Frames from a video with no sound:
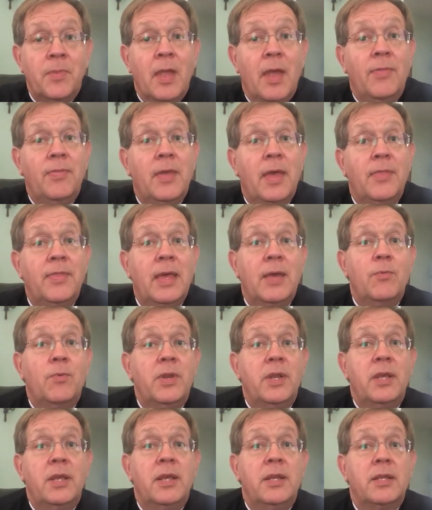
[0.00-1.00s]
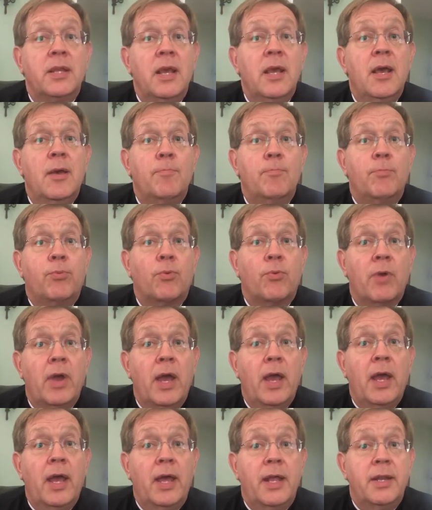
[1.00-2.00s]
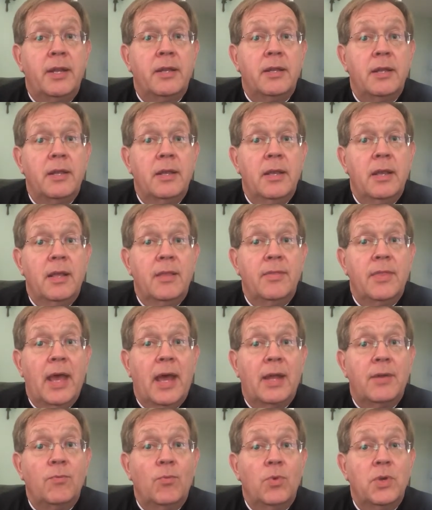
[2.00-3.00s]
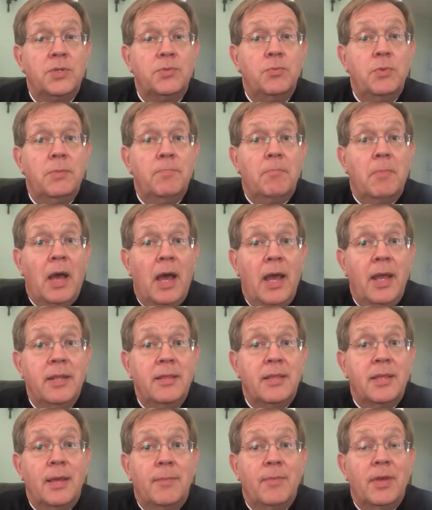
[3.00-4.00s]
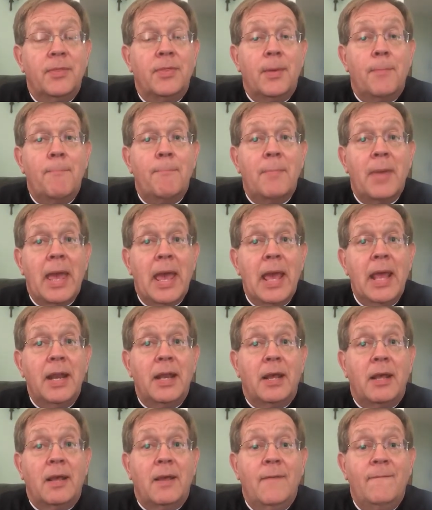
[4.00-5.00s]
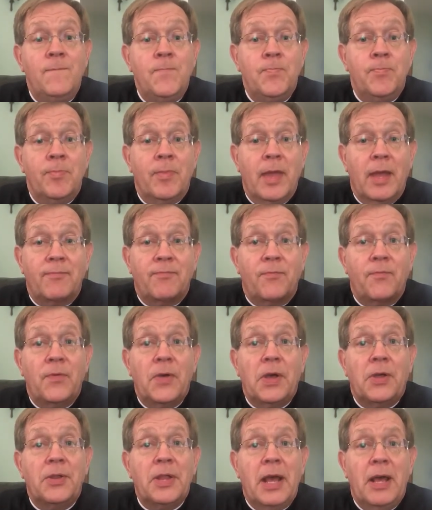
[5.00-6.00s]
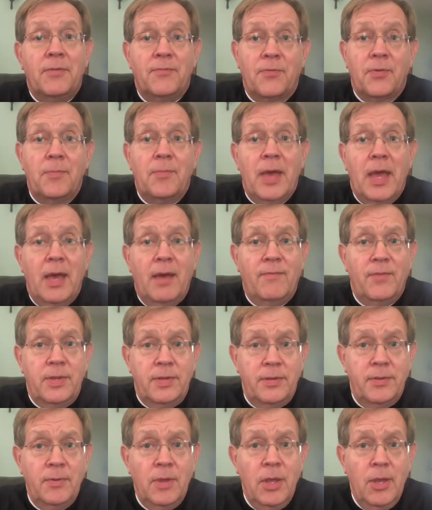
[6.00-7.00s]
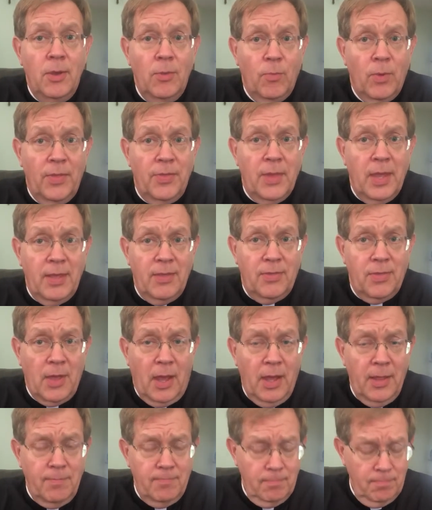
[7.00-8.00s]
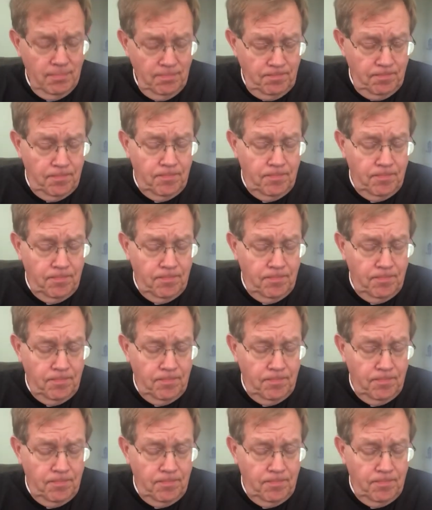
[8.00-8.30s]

And then they would eat bread that would remind them of the manna that fell down from heaven when they thought